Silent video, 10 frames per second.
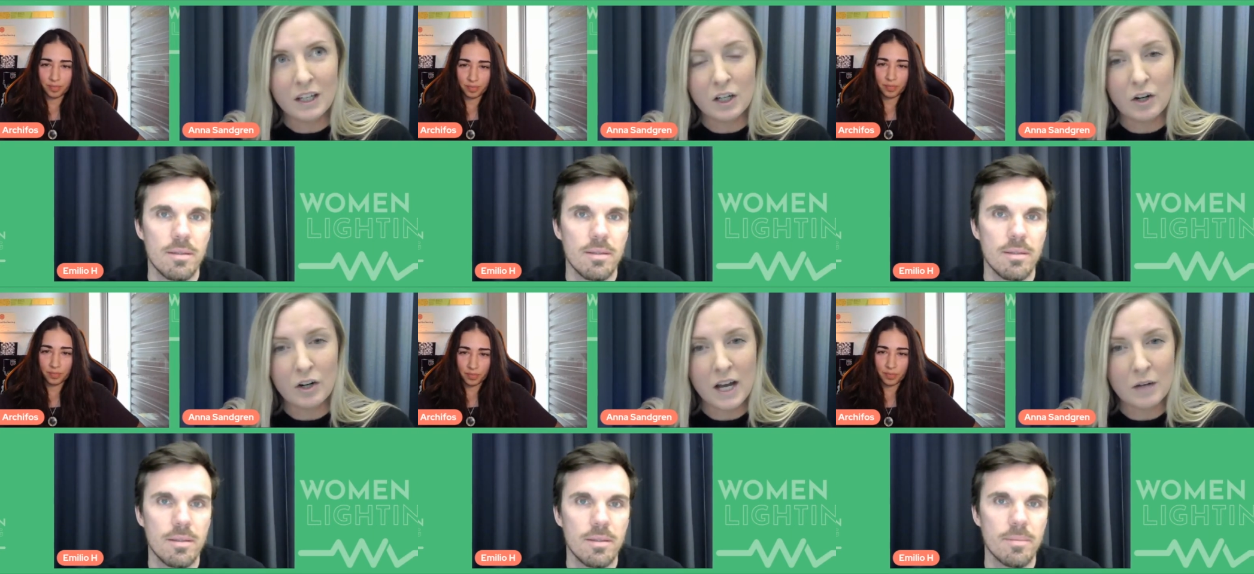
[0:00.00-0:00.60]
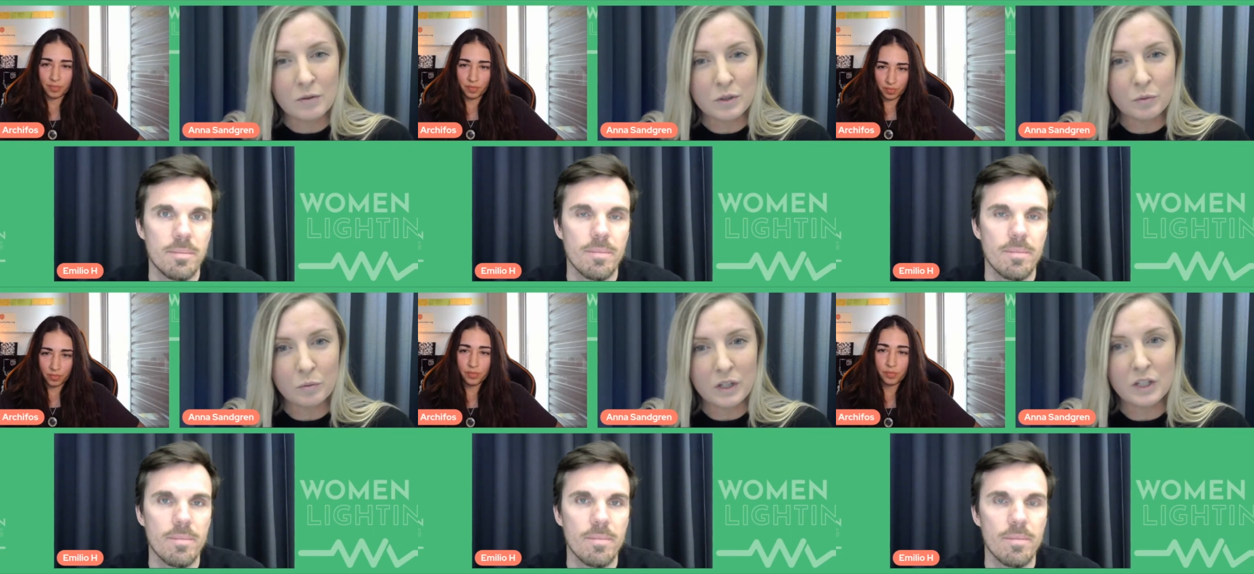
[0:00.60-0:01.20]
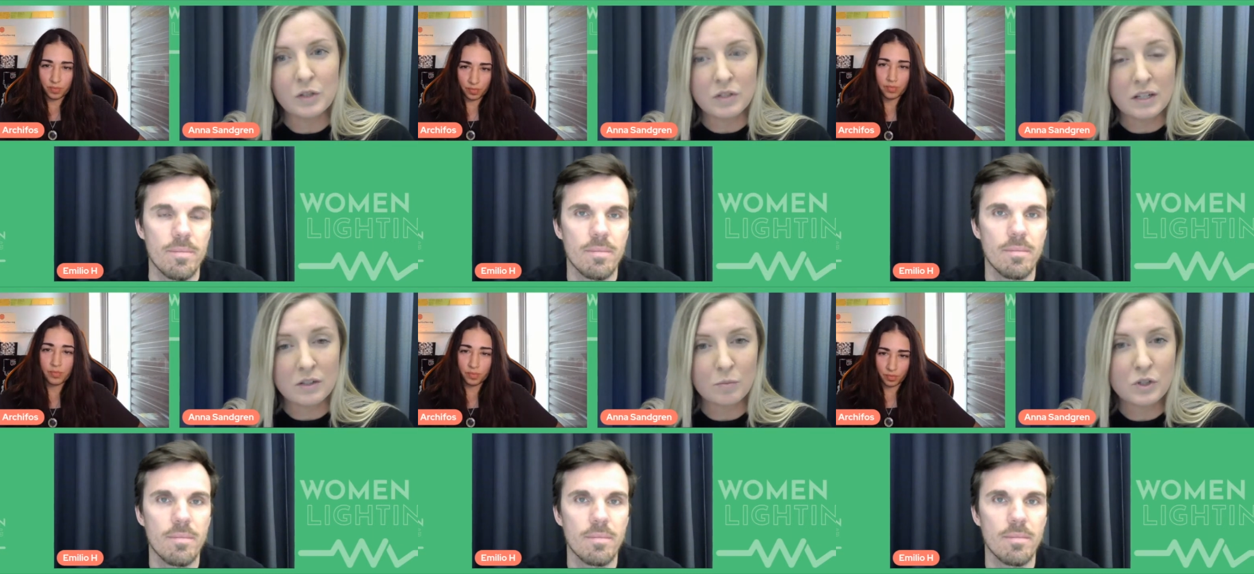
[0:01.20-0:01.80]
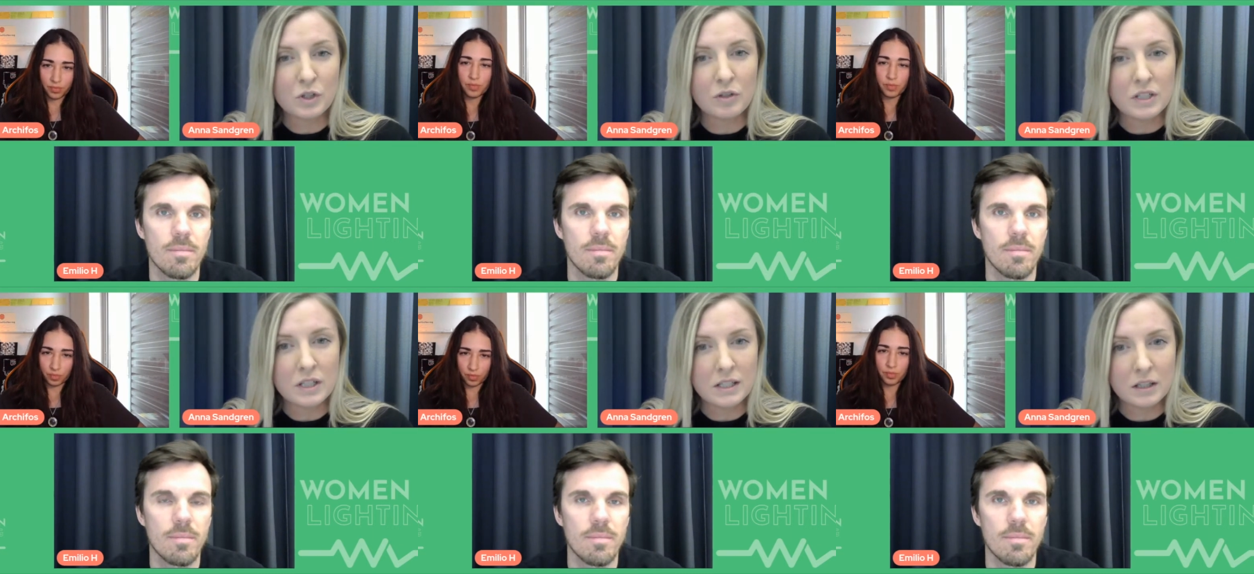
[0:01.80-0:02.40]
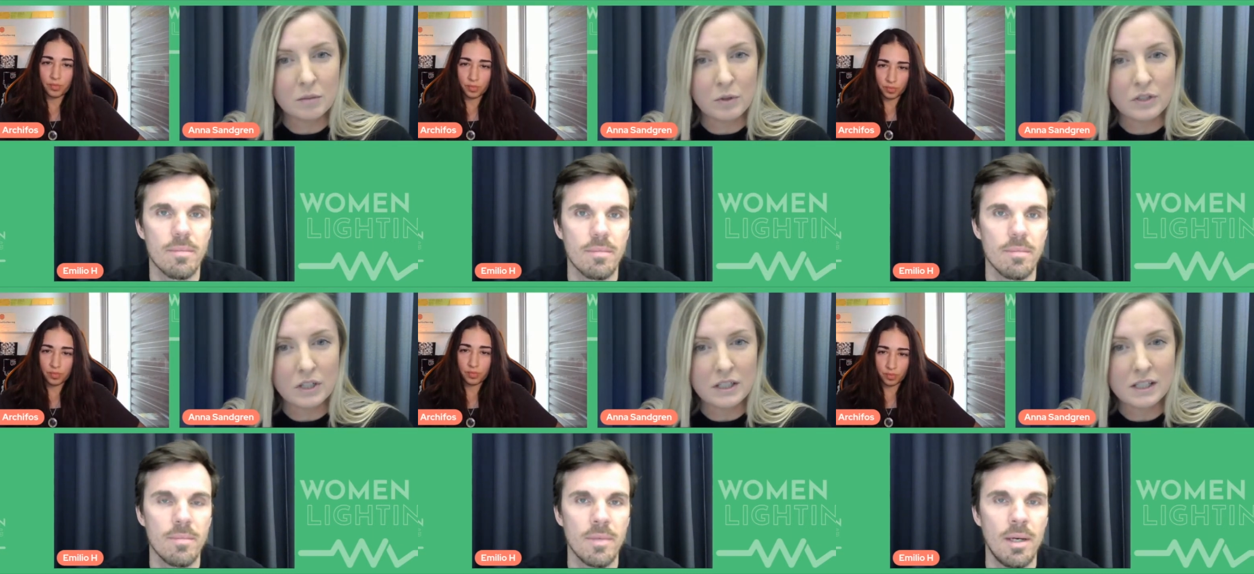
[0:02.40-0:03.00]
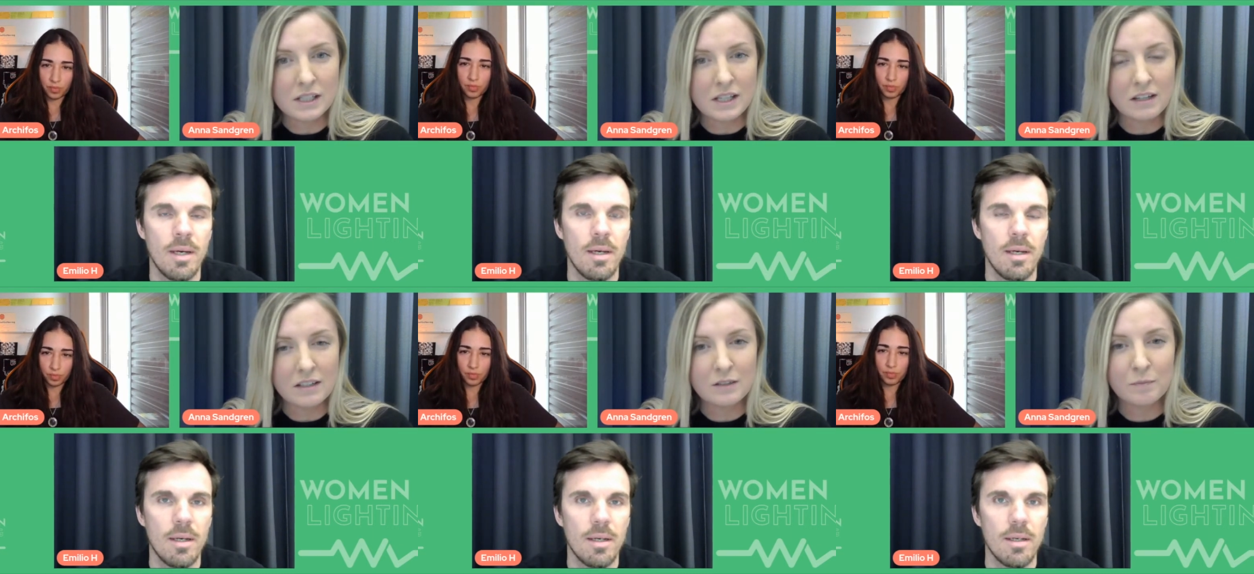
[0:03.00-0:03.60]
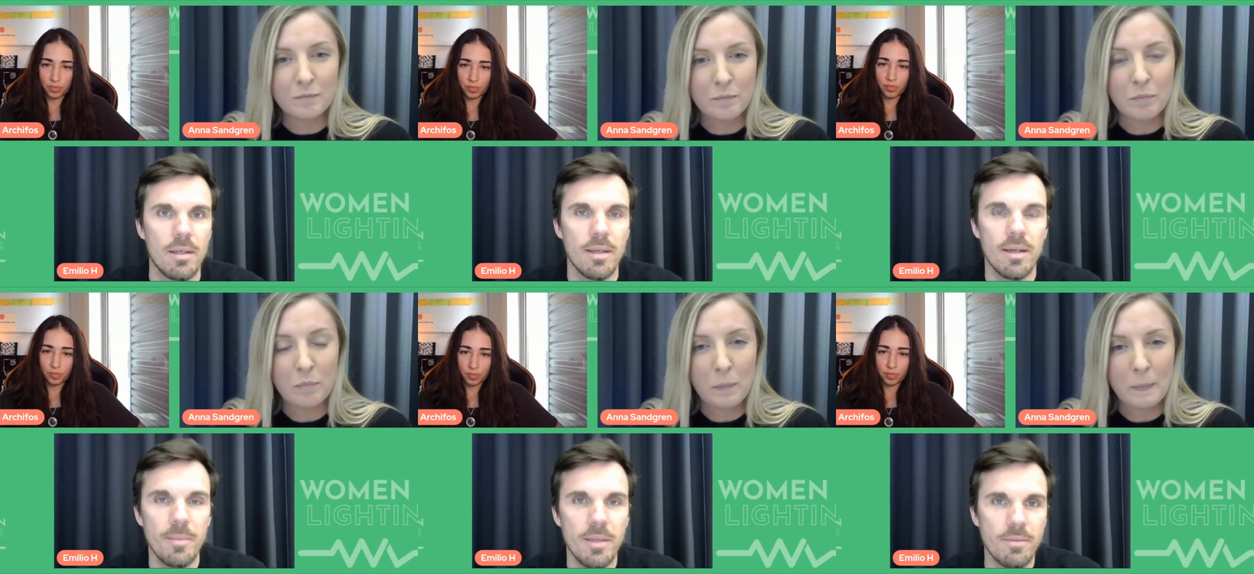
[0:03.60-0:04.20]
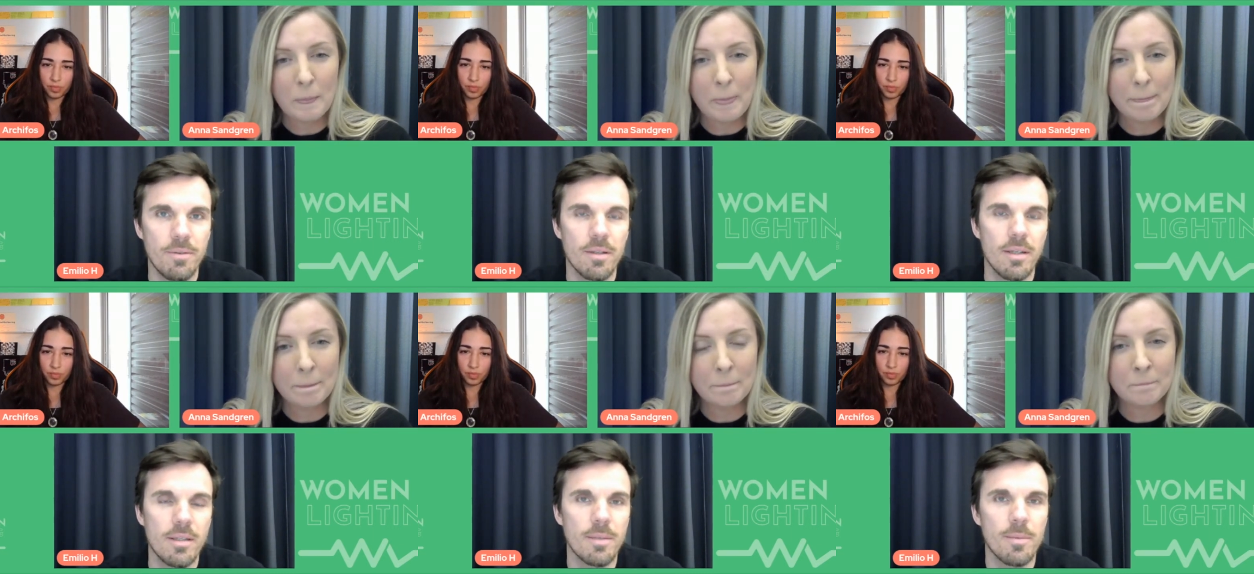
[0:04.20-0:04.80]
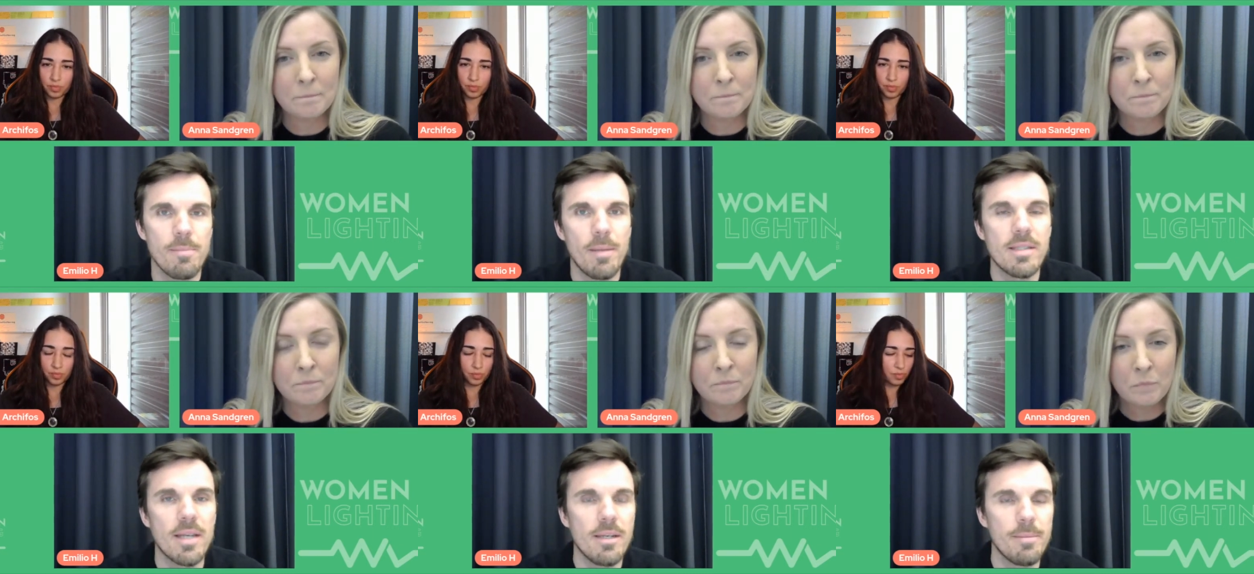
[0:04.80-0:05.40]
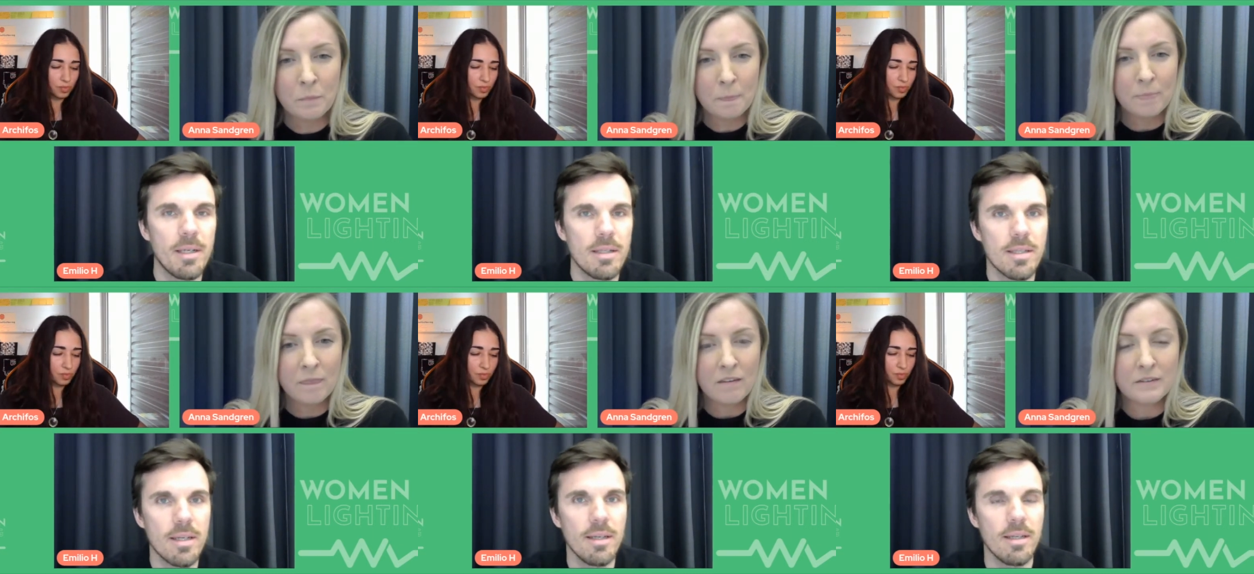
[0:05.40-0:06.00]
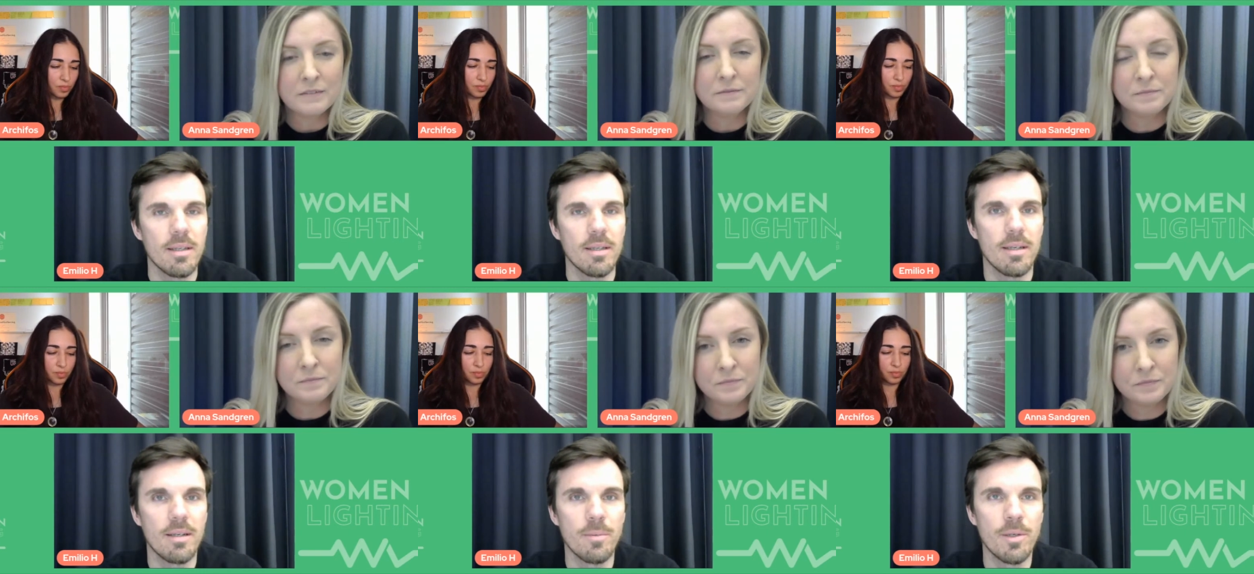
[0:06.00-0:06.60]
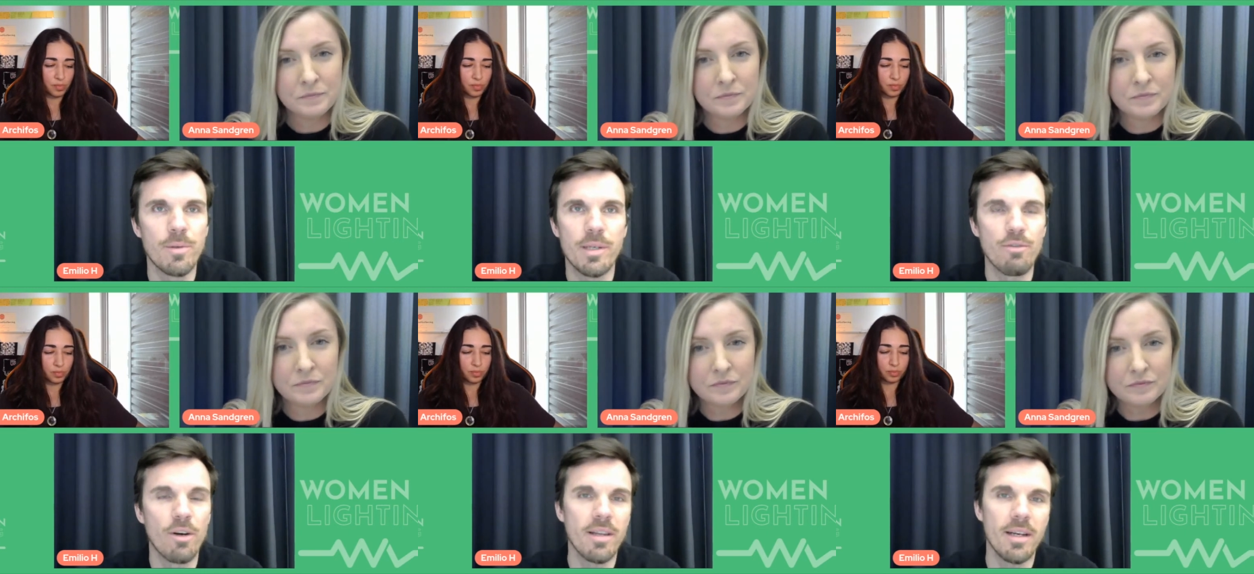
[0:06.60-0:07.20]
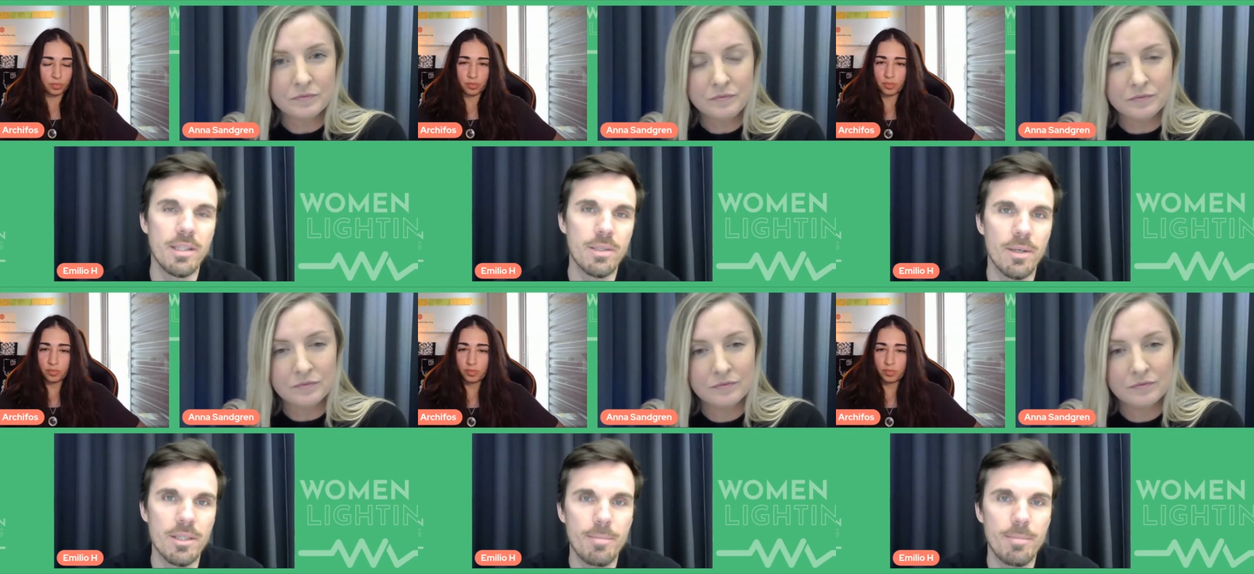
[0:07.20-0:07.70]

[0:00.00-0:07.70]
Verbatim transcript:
Speaker 1: uh, learn how to, we can use it as opportunities in the projects instead.
Speaker 2: Yeah, I mean, for example, like maintainability, uh, we already write that into our